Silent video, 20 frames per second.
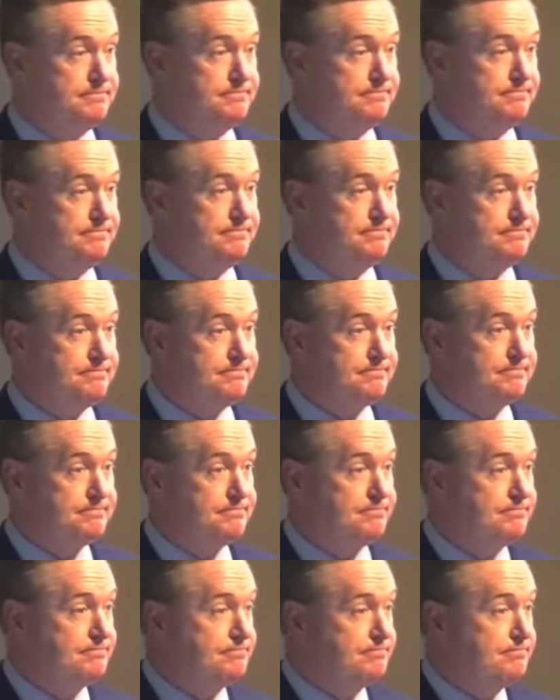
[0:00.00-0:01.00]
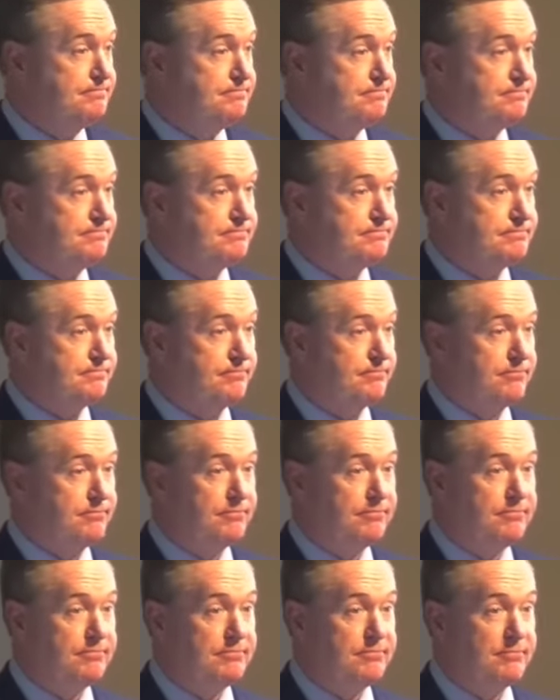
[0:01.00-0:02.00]

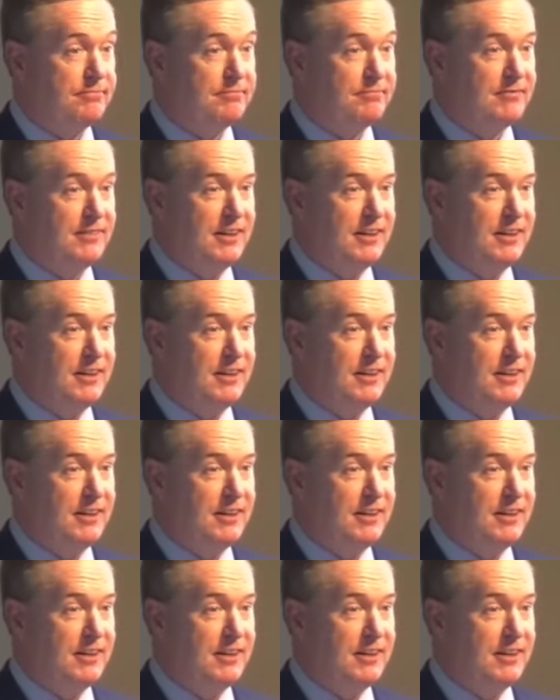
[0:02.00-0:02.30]
(no one is talking)